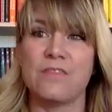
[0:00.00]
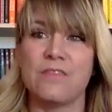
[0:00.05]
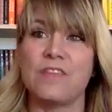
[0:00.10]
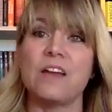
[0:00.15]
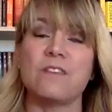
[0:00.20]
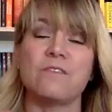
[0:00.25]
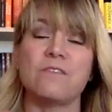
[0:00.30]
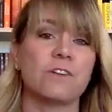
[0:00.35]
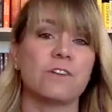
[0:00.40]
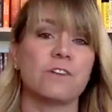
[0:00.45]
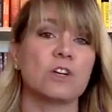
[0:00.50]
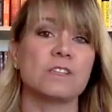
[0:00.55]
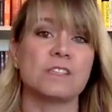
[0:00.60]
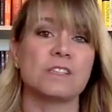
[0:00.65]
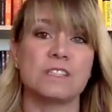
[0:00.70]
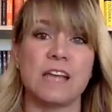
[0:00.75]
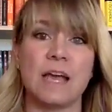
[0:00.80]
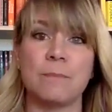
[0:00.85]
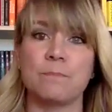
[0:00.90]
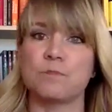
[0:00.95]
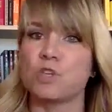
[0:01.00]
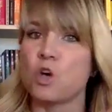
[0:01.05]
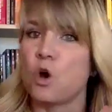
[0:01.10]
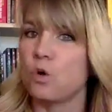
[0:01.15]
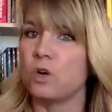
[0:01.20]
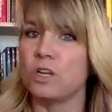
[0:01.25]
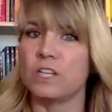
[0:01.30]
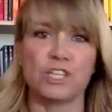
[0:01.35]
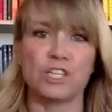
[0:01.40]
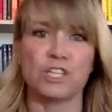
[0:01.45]
that first step
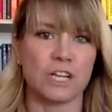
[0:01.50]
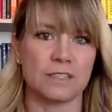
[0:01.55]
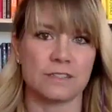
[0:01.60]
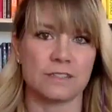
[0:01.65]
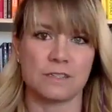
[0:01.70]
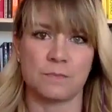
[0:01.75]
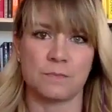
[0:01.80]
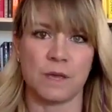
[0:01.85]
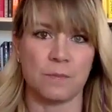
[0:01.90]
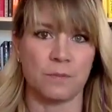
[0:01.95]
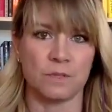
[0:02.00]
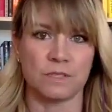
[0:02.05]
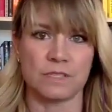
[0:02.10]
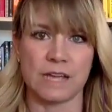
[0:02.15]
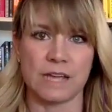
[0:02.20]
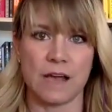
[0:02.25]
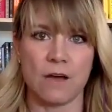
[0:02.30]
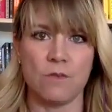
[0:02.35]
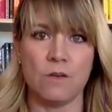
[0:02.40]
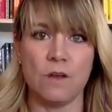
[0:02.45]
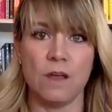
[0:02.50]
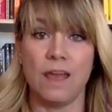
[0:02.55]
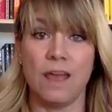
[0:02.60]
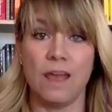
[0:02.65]
totally shuts people down,